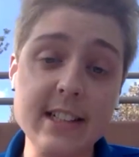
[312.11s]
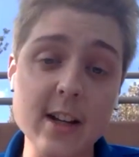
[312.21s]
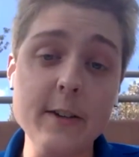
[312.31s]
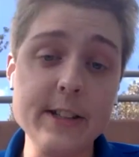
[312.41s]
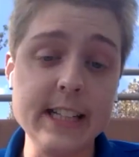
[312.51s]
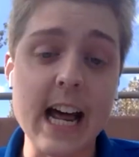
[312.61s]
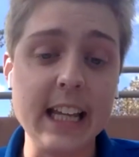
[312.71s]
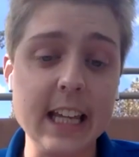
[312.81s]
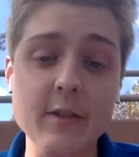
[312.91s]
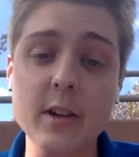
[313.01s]
That's obviously
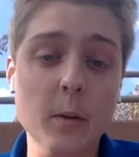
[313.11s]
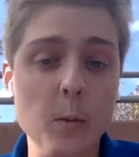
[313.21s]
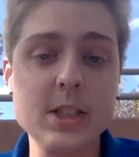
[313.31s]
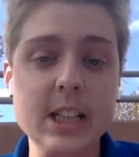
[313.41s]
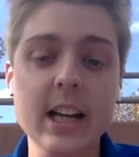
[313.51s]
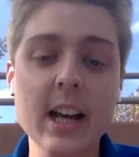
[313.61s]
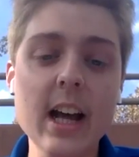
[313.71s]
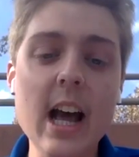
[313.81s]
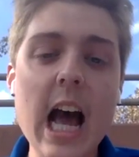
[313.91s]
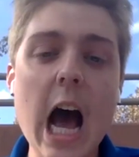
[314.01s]
not a given. We'll see
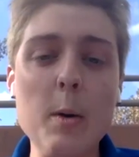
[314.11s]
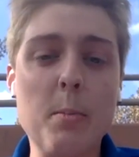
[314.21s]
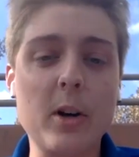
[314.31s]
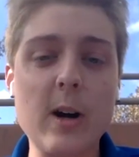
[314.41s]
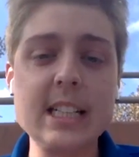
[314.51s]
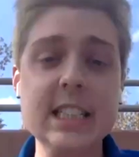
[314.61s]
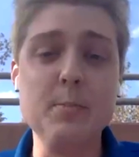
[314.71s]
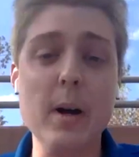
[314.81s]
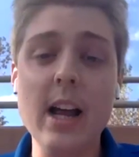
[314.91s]
how he progresses.